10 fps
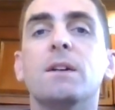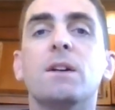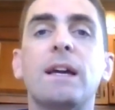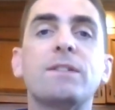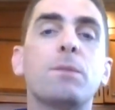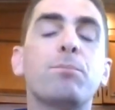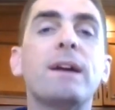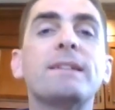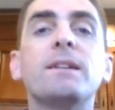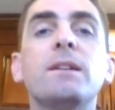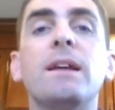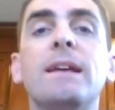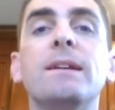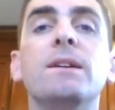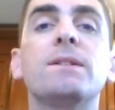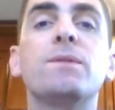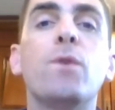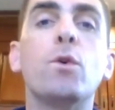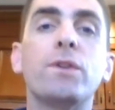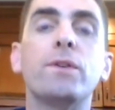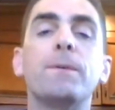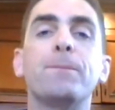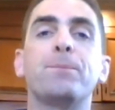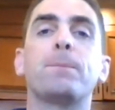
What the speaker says: Okay, so the president is voted